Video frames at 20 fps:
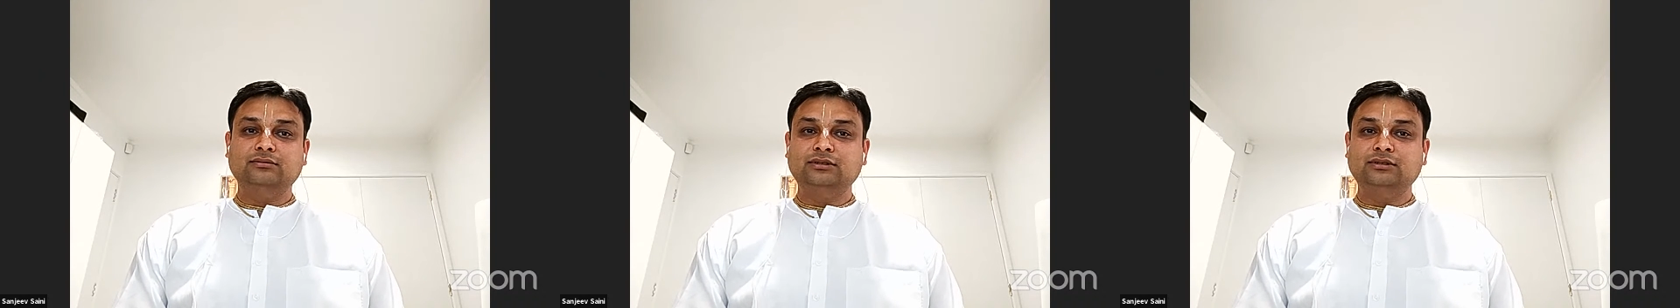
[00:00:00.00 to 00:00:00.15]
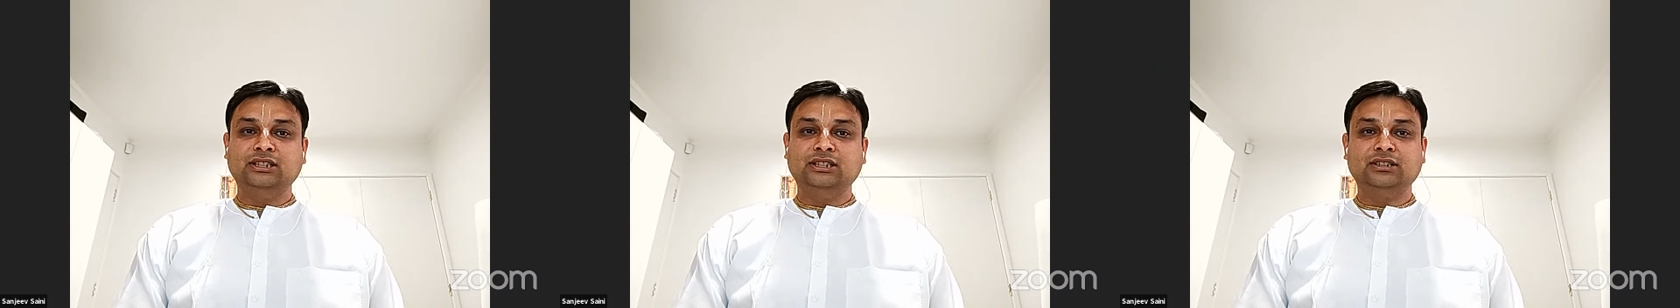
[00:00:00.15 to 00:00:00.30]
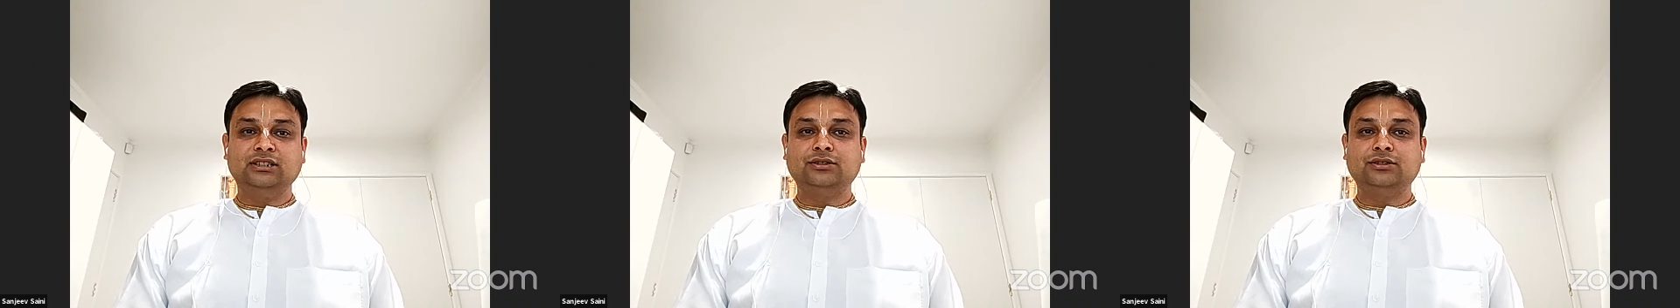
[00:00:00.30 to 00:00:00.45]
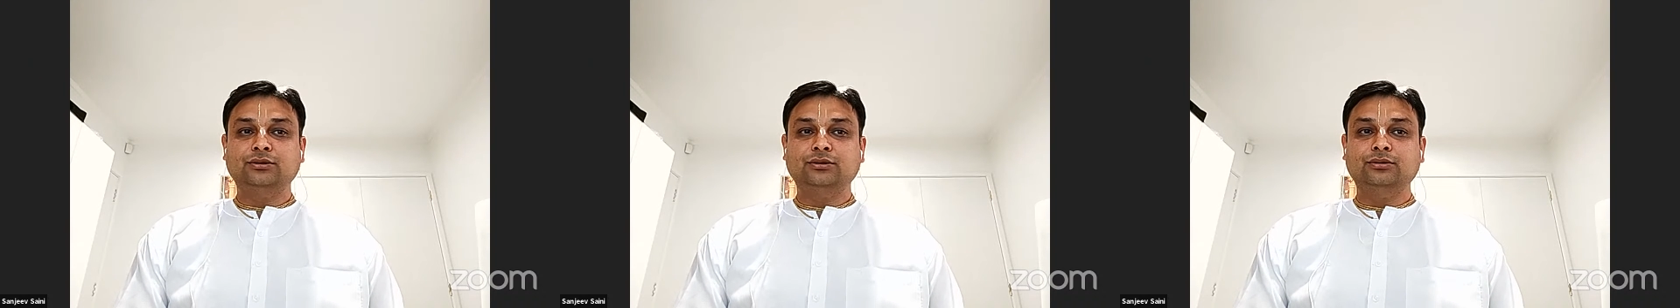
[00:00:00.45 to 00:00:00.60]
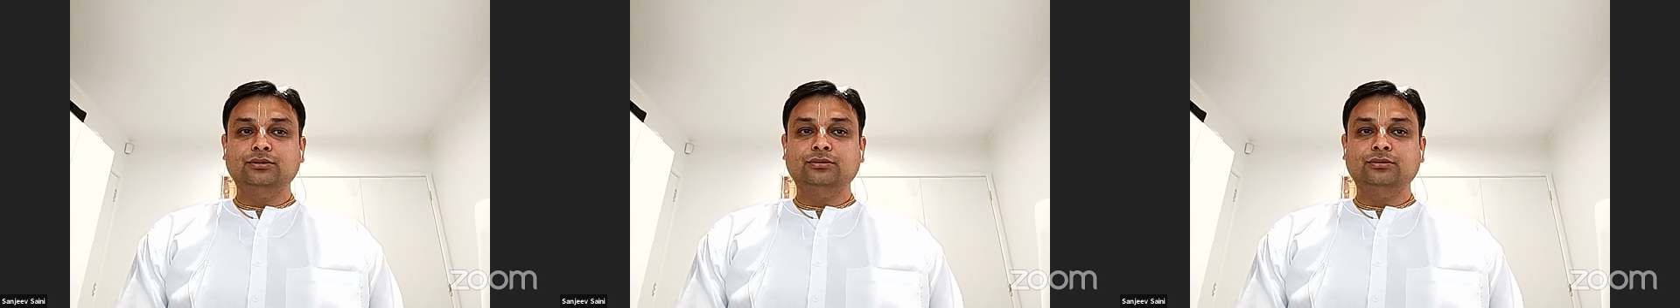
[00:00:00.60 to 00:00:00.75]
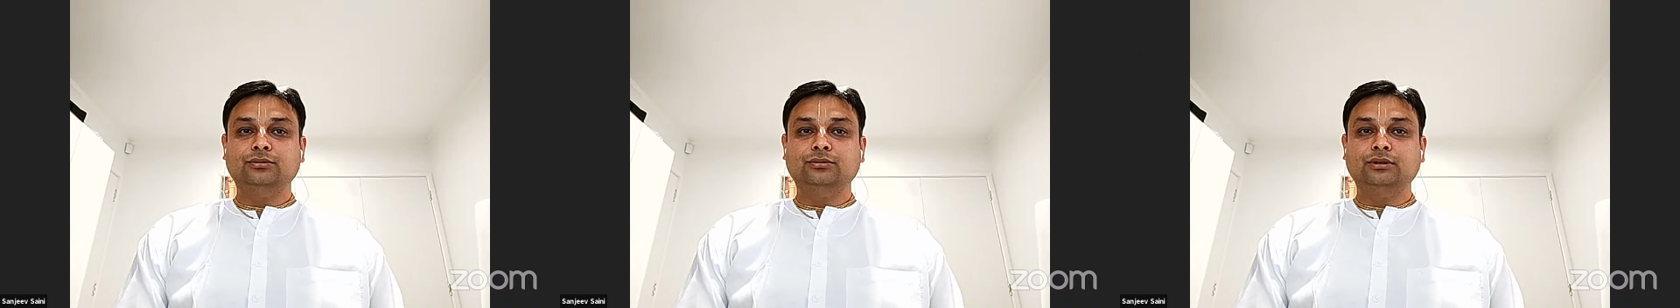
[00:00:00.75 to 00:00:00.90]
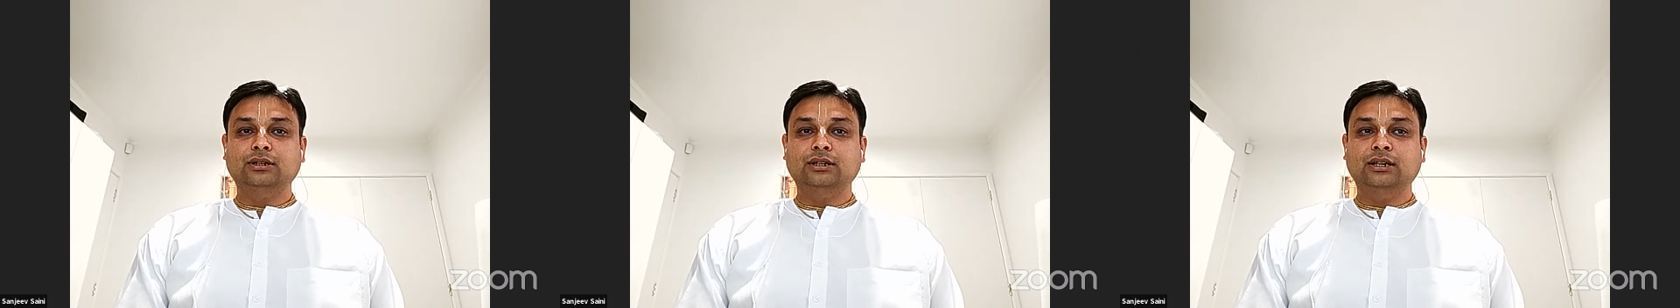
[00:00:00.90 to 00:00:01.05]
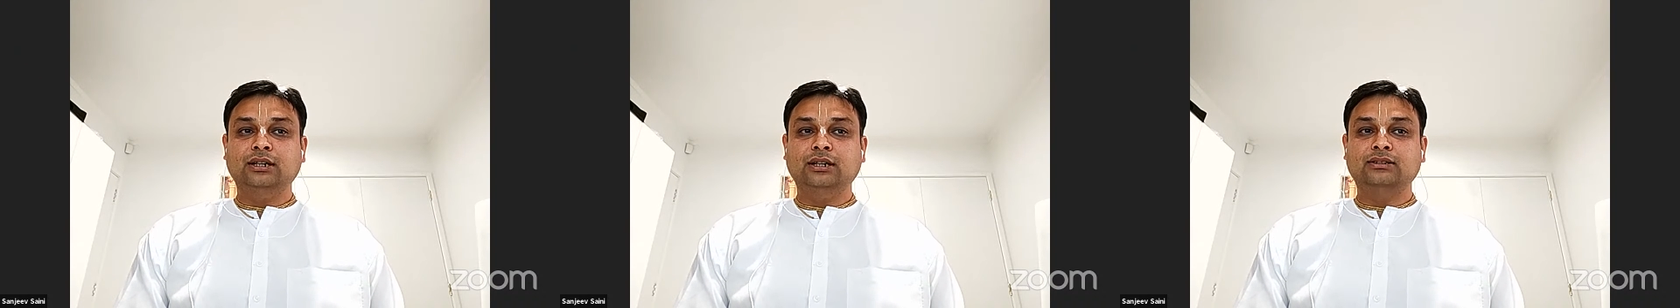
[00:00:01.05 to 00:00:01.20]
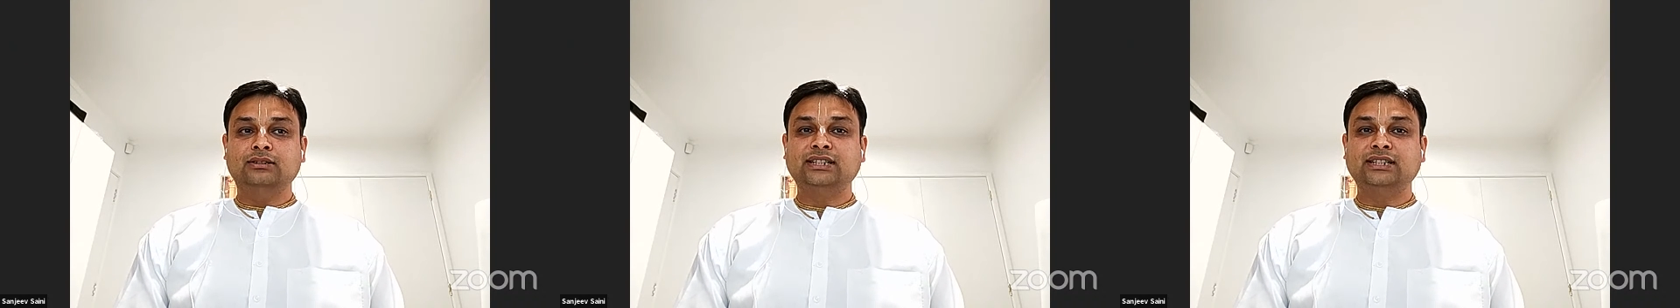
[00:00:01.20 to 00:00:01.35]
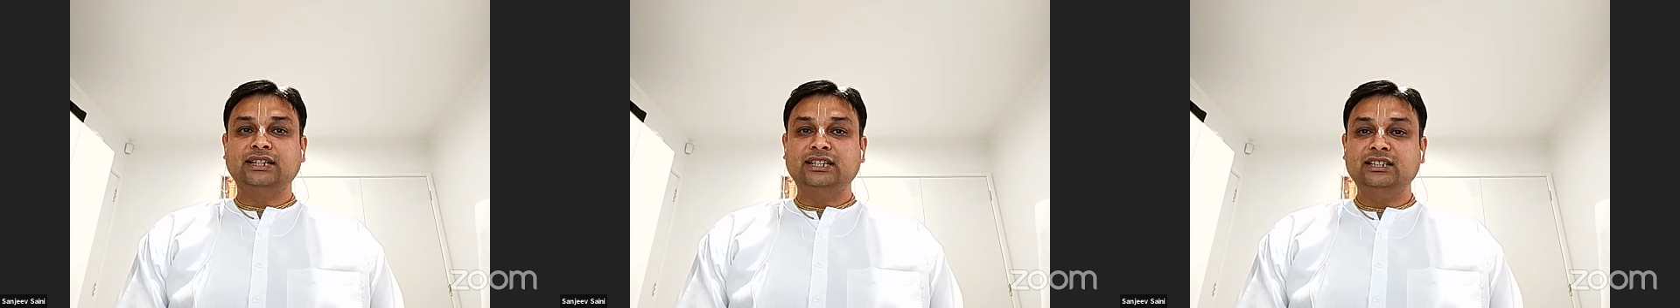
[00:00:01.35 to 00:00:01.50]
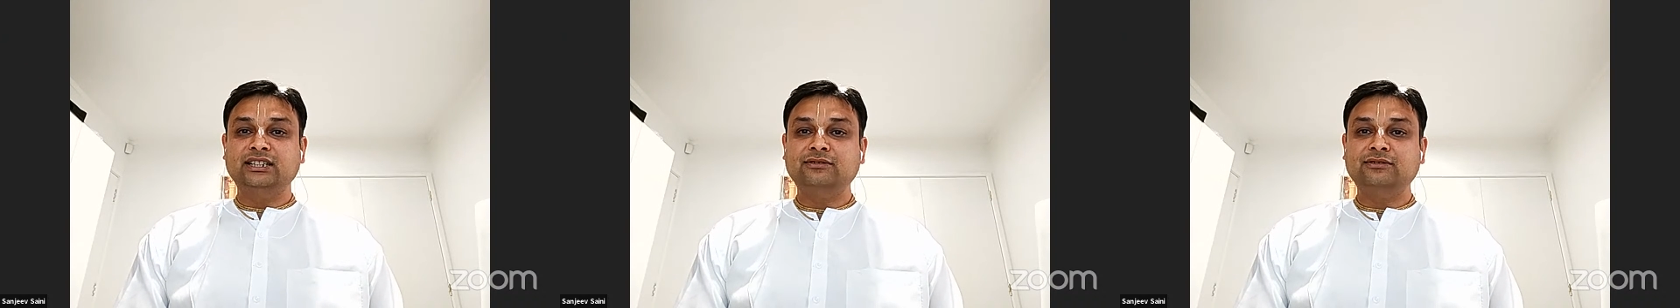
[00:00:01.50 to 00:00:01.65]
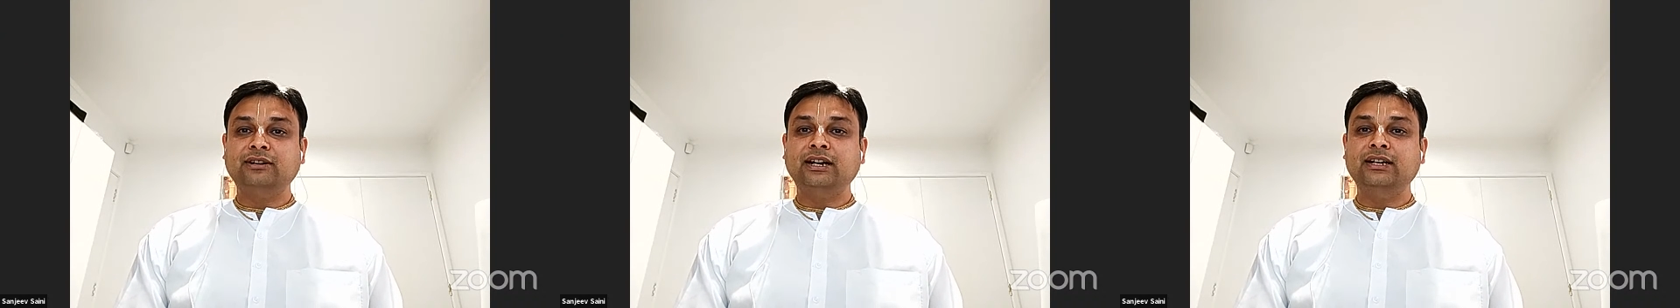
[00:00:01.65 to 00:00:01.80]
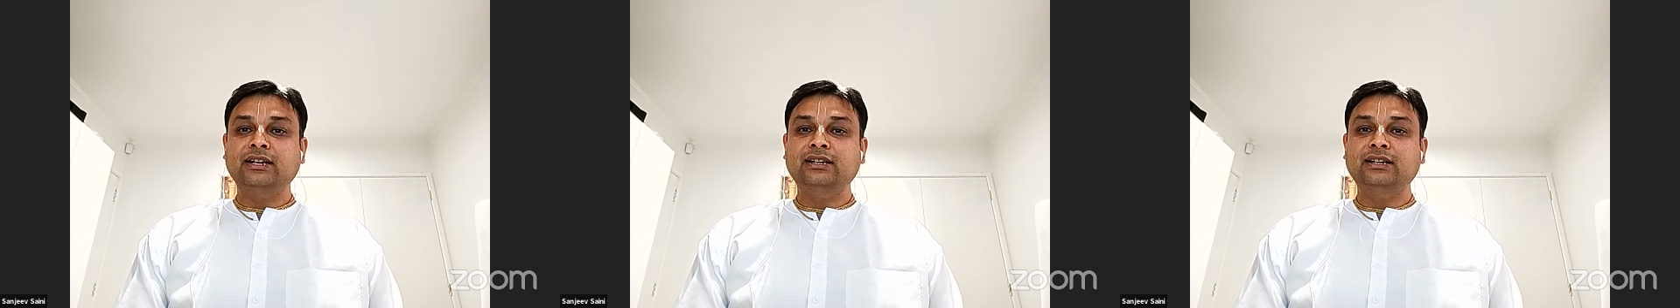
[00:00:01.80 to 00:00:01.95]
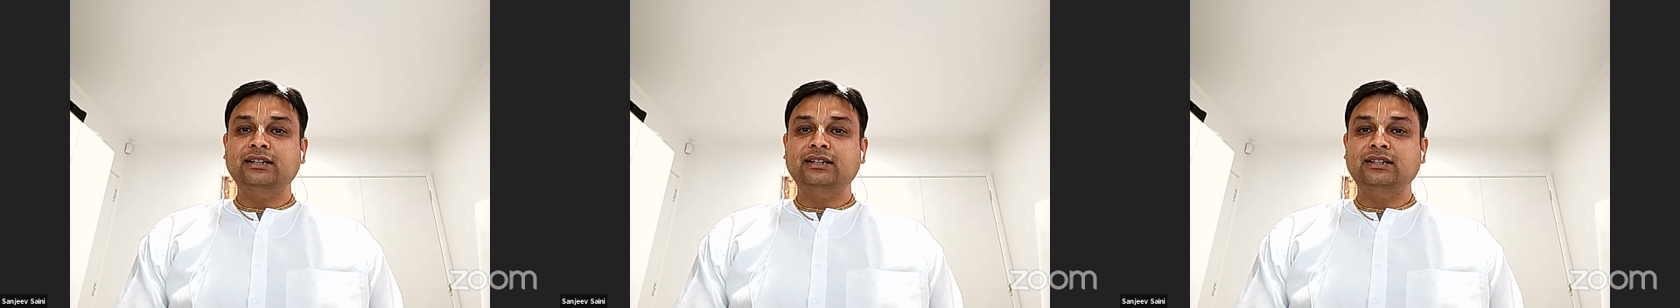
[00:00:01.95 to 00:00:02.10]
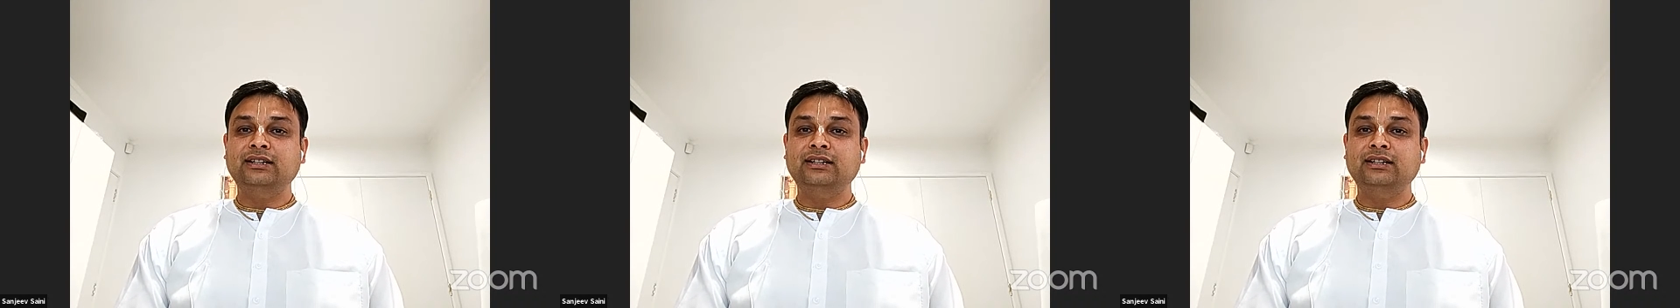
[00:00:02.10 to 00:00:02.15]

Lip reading: just to satisfy